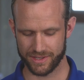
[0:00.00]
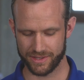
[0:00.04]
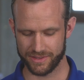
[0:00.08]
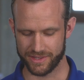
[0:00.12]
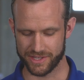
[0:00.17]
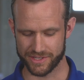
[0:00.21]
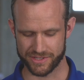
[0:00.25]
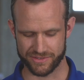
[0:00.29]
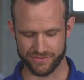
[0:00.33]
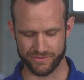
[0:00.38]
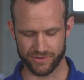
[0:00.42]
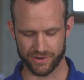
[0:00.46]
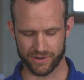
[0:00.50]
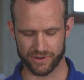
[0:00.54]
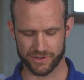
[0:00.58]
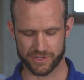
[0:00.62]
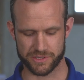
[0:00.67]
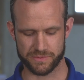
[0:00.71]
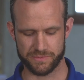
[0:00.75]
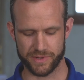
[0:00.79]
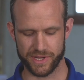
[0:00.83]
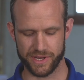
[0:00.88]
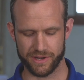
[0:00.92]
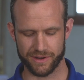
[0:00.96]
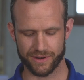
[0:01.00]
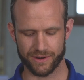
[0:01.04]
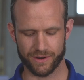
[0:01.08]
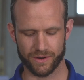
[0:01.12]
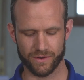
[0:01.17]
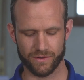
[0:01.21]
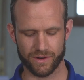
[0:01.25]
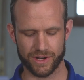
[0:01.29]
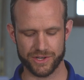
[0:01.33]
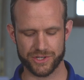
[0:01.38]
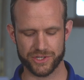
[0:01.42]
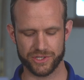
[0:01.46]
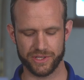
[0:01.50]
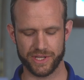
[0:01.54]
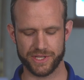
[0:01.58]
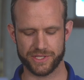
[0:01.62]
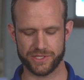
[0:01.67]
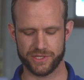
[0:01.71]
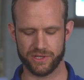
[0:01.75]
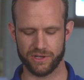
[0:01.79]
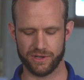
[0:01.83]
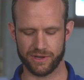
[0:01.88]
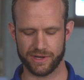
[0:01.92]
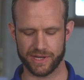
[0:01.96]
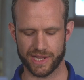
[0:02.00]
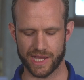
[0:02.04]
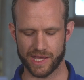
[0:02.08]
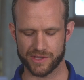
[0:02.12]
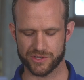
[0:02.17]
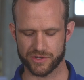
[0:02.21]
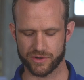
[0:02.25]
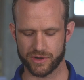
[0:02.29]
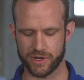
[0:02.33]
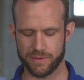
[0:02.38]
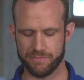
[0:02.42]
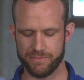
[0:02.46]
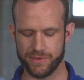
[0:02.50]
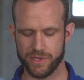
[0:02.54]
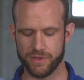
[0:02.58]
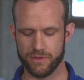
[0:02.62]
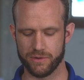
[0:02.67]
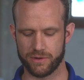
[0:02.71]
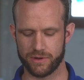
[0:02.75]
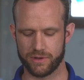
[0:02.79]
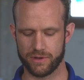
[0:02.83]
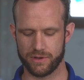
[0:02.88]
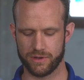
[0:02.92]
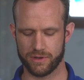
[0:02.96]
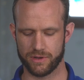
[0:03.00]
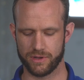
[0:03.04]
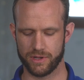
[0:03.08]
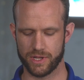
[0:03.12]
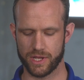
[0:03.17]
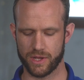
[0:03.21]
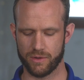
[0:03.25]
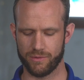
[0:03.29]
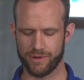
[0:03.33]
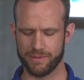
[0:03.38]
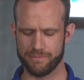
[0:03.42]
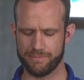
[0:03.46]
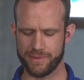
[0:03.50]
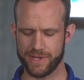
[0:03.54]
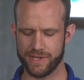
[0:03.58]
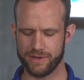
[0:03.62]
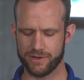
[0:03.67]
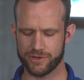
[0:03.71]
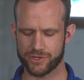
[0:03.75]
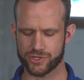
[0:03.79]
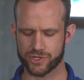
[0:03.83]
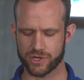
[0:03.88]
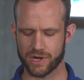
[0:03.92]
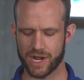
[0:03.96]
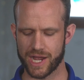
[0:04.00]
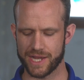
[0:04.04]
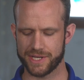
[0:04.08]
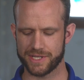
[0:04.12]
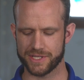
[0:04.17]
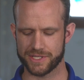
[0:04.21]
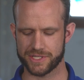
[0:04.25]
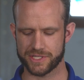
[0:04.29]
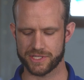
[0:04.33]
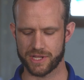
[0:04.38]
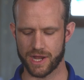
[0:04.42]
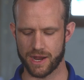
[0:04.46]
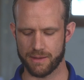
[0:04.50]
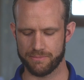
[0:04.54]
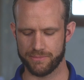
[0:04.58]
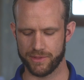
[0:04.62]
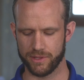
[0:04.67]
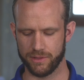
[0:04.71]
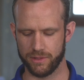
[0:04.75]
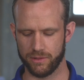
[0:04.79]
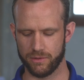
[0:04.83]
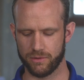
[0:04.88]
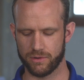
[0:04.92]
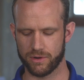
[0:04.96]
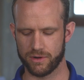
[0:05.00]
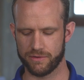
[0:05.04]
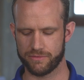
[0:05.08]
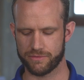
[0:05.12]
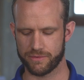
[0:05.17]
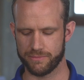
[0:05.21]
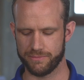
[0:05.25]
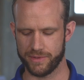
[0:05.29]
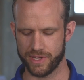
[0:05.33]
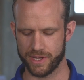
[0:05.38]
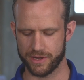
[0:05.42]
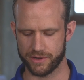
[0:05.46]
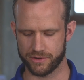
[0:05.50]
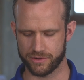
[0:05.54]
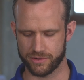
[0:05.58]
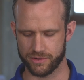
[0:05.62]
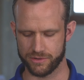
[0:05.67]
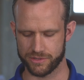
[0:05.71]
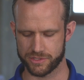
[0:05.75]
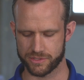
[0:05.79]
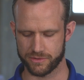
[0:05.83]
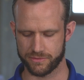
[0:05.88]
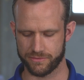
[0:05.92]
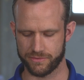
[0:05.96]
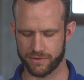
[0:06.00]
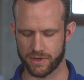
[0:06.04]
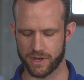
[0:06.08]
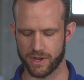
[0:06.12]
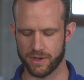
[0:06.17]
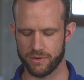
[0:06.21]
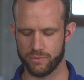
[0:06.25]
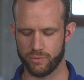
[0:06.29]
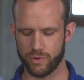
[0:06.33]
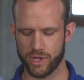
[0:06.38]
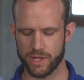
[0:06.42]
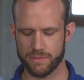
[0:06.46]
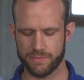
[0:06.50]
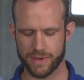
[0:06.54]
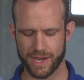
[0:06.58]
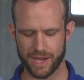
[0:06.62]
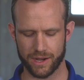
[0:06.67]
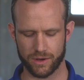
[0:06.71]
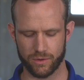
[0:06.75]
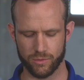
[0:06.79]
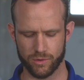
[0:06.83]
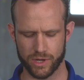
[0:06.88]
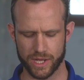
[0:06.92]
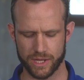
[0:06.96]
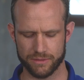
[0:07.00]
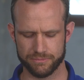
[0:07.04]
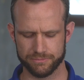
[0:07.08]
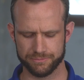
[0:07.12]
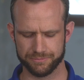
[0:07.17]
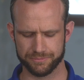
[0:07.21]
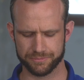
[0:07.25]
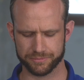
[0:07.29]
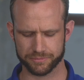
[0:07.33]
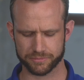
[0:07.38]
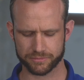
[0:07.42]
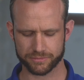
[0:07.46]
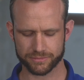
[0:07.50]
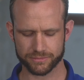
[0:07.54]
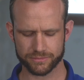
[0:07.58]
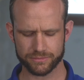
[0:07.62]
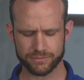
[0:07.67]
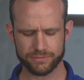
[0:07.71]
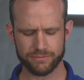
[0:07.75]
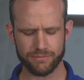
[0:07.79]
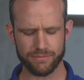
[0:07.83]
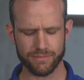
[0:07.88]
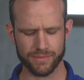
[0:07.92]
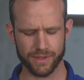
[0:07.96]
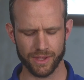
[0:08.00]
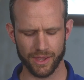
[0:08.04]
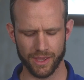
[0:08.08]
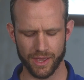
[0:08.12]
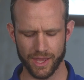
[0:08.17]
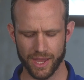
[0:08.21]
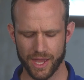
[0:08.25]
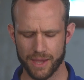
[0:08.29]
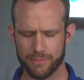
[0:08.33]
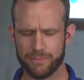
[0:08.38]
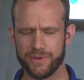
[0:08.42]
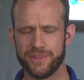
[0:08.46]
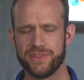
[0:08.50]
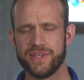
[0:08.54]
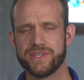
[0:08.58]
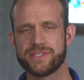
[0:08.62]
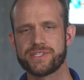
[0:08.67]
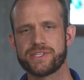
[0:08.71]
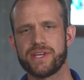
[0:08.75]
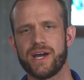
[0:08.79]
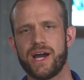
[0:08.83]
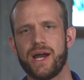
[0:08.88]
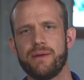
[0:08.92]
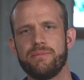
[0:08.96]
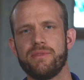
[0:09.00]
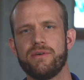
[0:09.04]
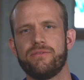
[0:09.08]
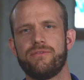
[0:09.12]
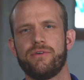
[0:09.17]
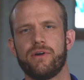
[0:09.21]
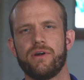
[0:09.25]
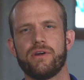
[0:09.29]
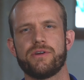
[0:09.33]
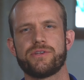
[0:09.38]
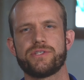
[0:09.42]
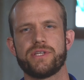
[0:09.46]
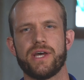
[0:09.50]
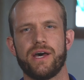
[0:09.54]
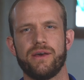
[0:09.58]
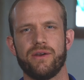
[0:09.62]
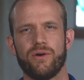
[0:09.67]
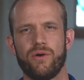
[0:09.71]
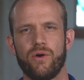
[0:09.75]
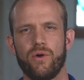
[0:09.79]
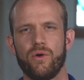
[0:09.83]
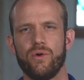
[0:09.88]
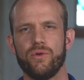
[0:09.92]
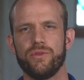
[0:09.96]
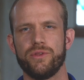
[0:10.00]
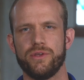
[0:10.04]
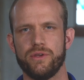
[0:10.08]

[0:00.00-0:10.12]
This verse Peter originally took as a rebuke when Peter tried to stop the Lord from being crucified way back when. But this time the verse had a whole